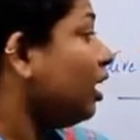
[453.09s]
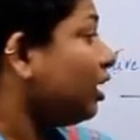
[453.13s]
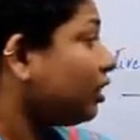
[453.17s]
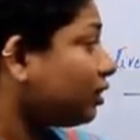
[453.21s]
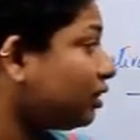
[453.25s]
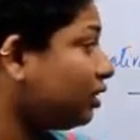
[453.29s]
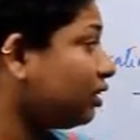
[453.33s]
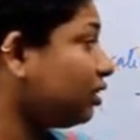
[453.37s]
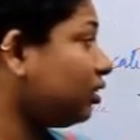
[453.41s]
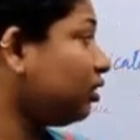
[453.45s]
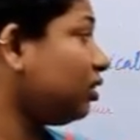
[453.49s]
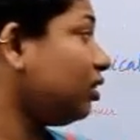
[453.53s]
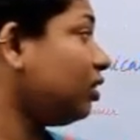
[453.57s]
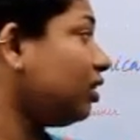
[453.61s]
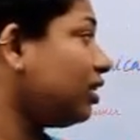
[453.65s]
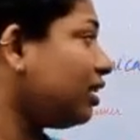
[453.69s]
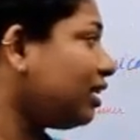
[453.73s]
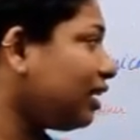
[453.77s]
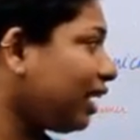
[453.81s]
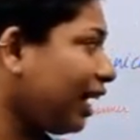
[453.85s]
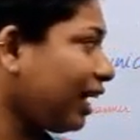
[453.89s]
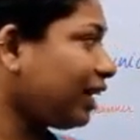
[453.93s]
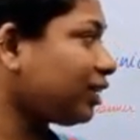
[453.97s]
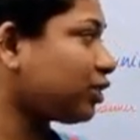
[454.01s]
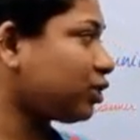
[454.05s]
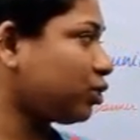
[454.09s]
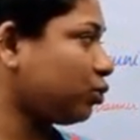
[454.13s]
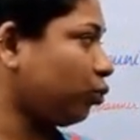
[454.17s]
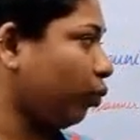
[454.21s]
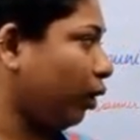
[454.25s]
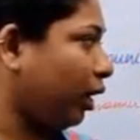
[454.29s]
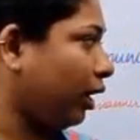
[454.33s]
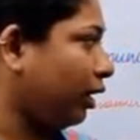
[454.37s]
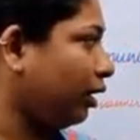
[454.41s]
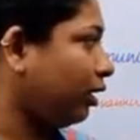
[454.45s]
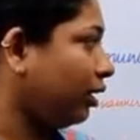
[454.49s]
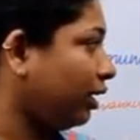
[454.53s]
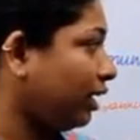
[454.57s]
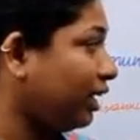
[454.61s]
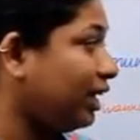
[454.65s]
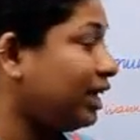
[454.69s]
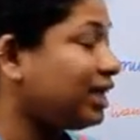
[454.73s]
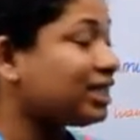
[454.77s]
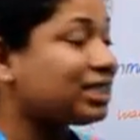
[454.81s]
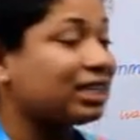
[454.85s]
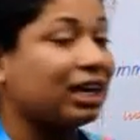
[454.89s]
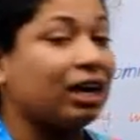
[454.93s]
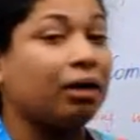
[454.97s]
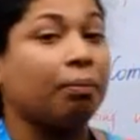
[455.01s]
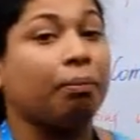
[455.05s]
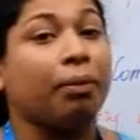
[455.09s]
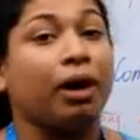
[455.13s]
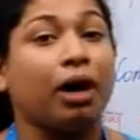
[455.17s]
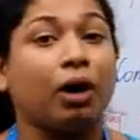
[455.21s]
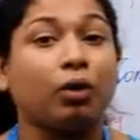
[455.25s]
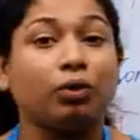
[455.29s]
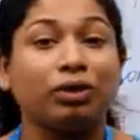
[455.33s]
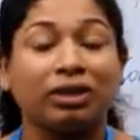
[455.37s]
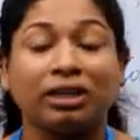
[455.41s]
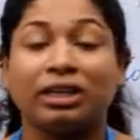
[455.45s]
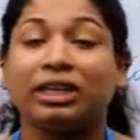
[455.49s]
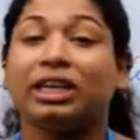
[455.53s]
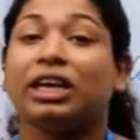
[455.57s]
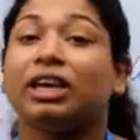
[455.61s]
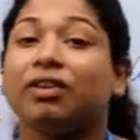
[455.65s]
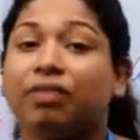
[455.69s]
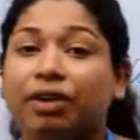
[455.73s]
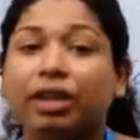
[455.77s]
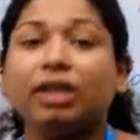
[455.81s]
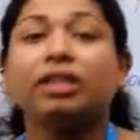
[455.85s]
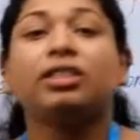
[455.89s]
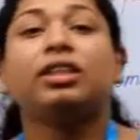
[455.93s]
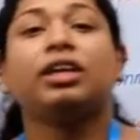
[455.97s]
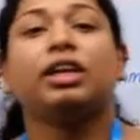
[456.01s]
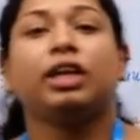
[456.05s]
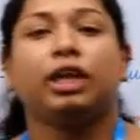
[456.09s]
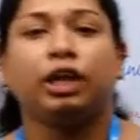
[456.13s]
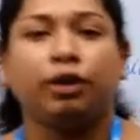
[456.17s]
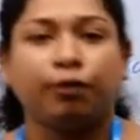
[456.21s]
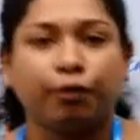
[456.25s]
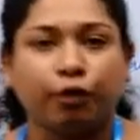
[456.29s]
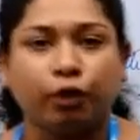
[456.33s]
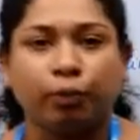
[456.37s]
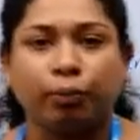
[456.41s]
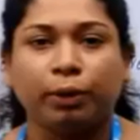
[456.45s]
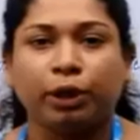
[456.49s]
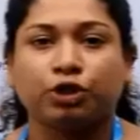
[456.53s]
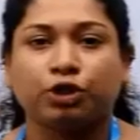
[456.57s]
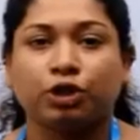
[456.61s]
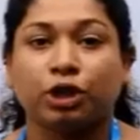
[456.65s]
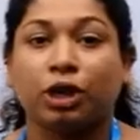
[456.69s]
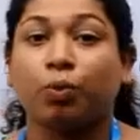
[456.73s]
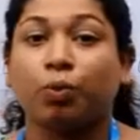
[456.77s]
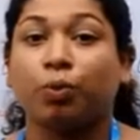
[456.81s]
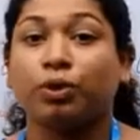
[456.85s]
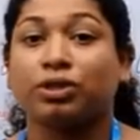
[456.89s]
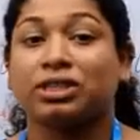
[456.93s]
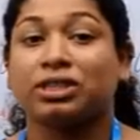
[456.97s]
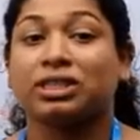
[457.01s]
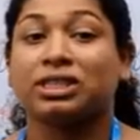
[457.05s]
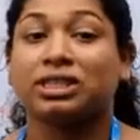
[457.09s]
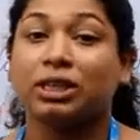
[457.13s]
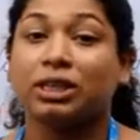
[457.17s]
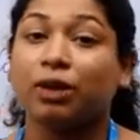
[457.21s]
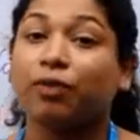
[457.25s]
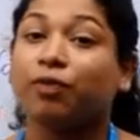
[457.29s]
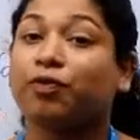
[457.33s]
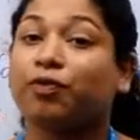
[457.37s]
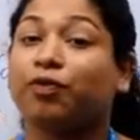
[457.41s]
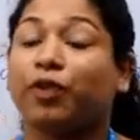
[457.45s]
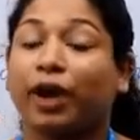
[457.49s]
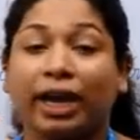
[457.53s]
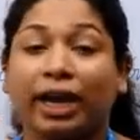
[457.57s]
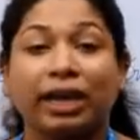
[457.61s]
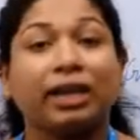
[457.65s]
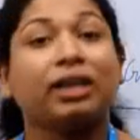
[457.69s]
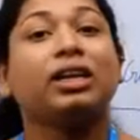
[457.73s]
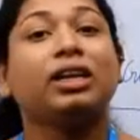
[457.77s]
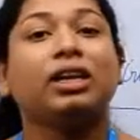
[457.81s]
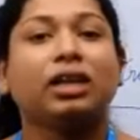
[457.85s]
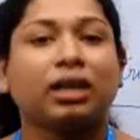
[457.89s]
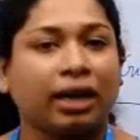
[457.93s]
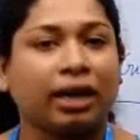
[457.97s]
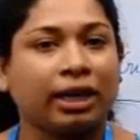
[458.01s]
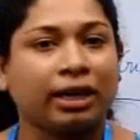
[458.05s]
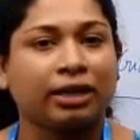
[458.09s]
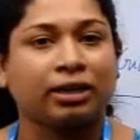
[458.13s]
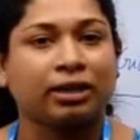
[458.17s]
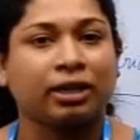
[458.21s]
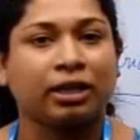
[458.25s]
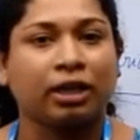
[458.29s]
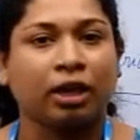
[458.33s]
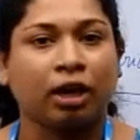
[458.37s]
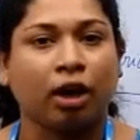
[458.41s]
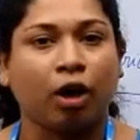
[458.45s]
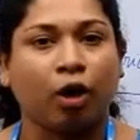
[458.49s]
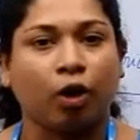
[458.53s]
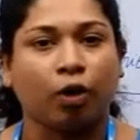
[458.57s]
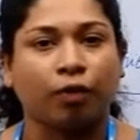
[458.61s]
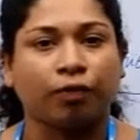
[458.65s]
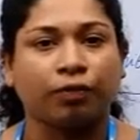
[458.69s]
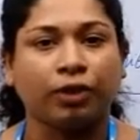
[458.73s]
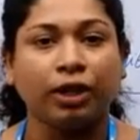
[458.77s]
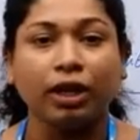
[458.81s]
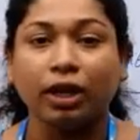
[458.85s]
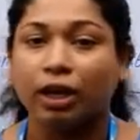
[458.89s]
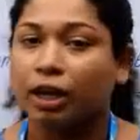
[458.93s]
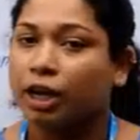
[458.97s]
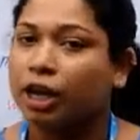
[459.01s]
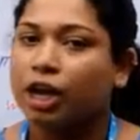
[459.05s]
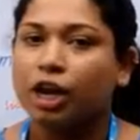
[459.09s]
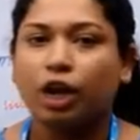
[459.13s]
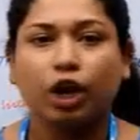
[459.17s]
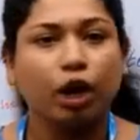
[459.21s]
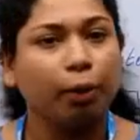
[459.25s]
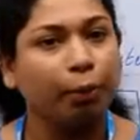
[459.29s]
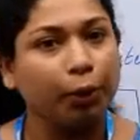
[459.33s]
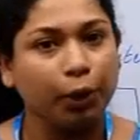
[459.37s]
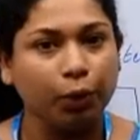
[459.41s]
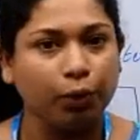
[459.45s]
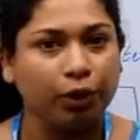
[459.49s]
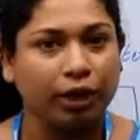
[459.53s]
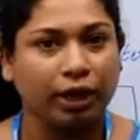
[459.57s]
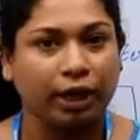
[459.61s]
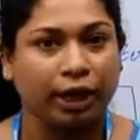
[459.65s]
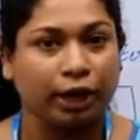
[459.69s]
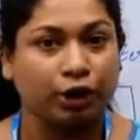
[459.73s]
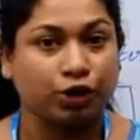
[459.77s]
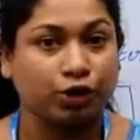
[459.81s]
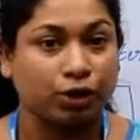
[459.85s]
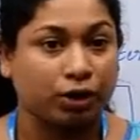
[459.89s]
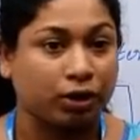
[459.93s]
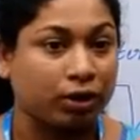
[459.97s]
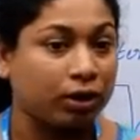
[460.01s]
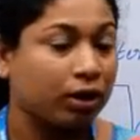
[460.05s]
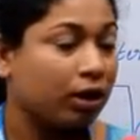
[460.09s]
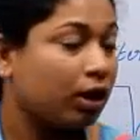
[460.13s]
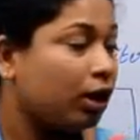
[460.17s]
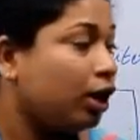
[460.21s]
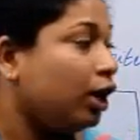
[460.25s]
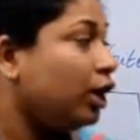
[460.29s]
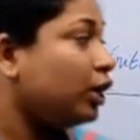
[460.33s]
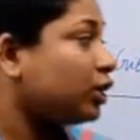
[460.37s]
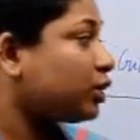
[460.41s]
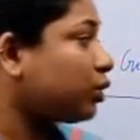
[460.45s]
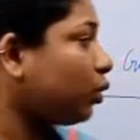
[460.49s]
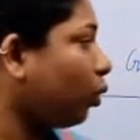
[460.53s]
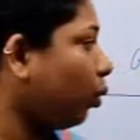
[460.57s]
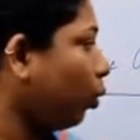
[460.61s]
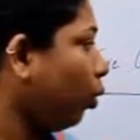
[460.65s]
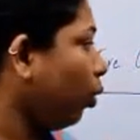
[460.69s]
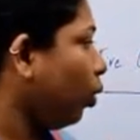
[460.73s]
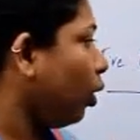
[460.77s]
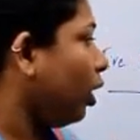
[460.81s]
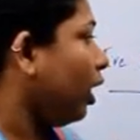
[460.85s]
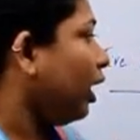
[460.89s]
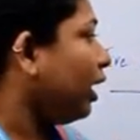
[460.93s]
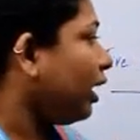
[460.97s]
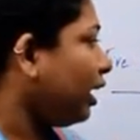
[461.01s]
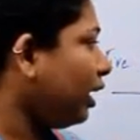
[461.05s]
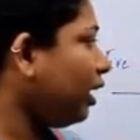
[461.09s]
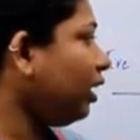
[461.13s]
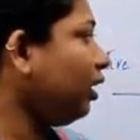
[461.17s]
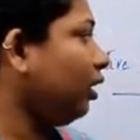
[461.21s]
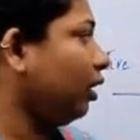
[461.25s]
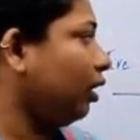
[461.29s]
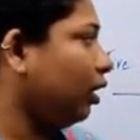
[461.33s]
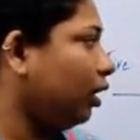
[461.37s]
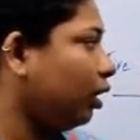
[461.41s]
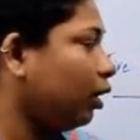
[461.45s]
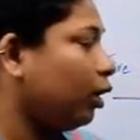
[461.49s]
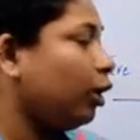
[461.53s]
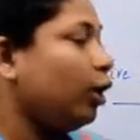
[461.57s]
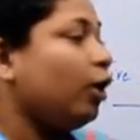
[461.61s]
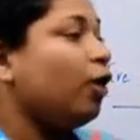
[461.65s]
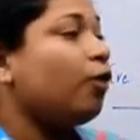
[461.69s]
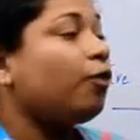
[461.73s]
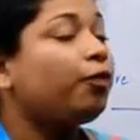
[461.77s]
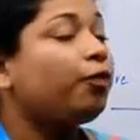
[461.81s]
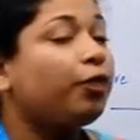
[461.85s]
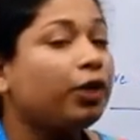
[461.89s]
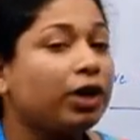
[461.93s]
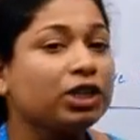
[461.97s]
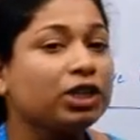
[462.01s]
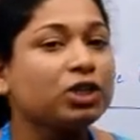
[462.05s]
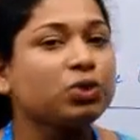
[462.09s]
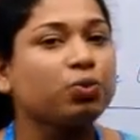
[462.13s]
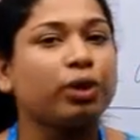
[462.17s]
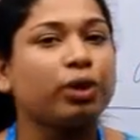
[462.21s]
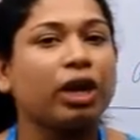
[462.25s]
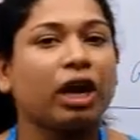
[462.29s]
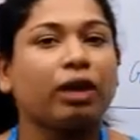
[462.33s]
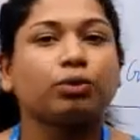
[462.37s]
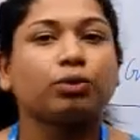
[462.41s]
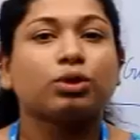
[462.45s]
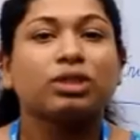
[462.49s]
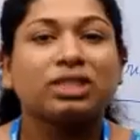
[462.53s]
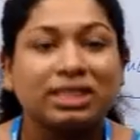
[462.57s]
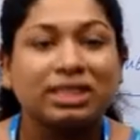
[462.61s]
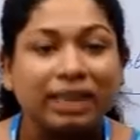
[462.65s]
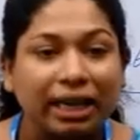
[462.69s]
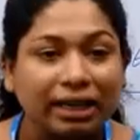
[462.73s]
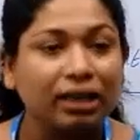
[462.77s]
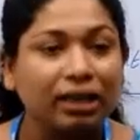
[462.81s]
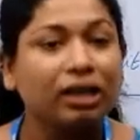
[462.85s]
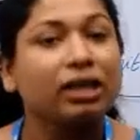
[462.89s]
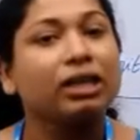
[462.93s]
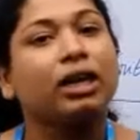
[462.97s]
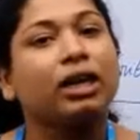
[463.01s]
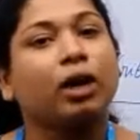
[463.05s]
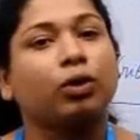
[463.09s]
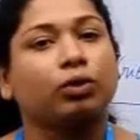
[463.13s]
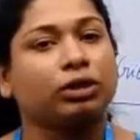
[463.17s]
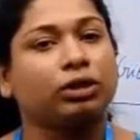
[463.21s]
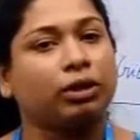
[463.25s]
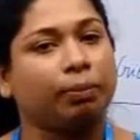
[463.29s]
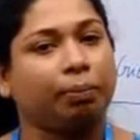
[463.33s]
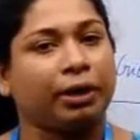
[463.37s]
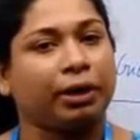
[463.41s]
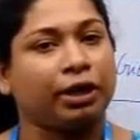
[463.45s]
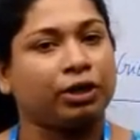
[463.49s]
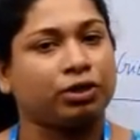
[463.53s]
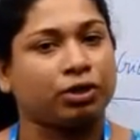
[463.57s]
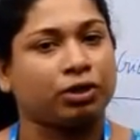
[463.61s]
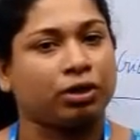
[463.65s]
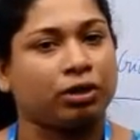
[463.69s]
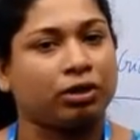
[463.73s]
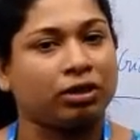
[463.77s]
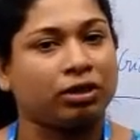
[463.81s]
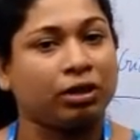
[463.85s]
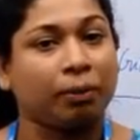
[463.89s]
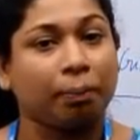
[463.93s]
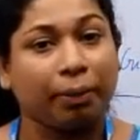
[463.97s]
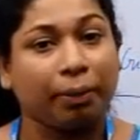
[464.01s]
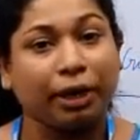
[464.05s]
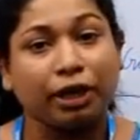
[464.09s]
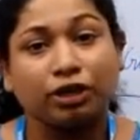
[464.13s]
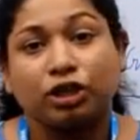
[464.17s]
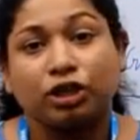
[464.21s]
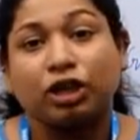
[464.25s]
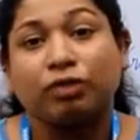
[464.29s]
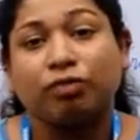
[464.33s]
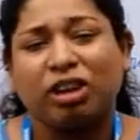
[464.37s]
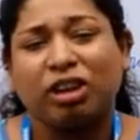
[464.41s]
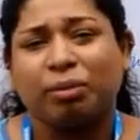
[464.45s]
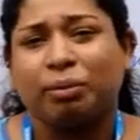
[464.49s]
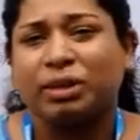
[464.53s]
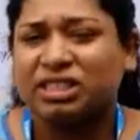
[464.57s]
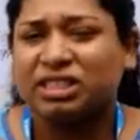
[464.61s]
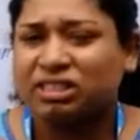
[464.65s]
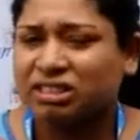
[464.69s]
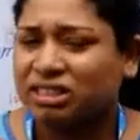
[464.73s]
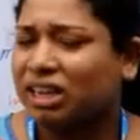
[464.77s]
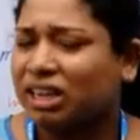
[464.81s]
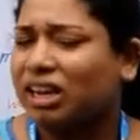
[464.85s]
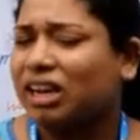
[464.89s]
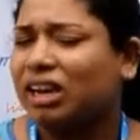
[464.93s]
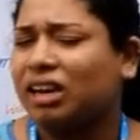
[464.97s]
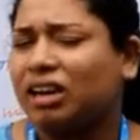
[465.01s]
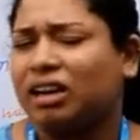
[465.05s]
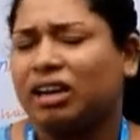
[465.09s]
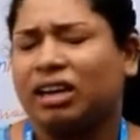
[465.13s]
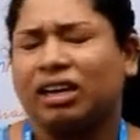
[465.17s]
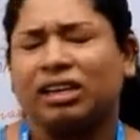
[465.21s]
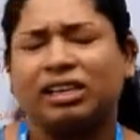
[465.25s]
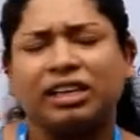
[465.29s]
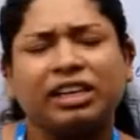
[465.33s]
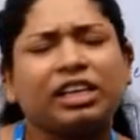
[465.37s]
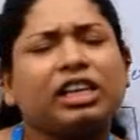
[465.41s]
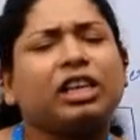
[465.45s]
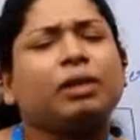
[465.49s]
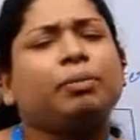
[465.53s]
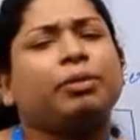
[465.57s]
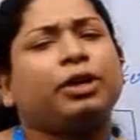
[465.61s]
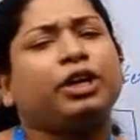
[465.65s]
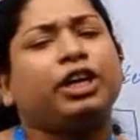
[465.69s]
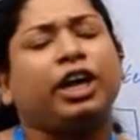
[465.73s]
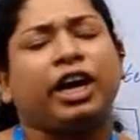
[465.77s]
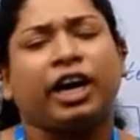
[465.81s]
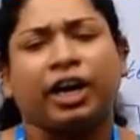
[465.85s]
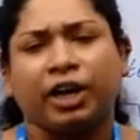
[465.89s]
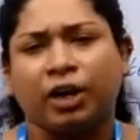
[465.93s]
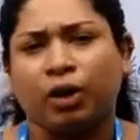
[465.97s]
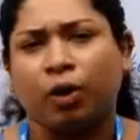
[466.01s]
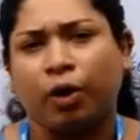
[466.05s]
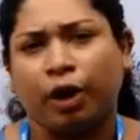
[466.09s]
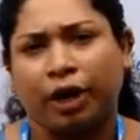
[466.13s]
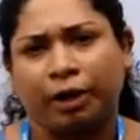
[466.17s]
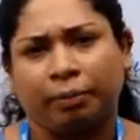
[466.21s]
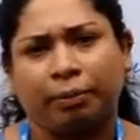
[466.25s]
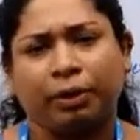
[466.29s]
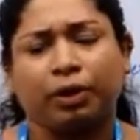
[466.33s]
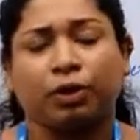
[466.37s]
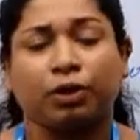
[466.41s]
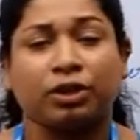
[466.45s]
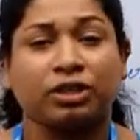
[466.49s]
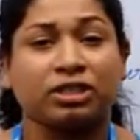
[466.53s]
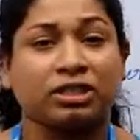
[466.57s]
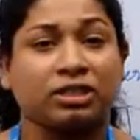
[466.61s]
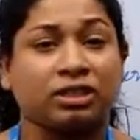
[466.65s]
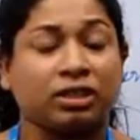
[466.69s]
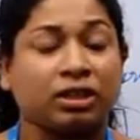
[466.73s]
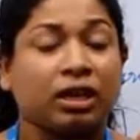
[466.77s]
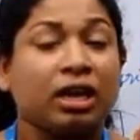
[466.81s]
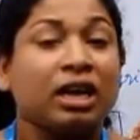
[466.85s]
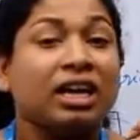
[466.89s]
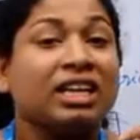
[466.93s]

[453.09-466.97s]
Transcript: The next one is about giving the information, which is the final criteria of the communication. So here first we have to settle down the patient. The patient will be still a little bit annoyed, because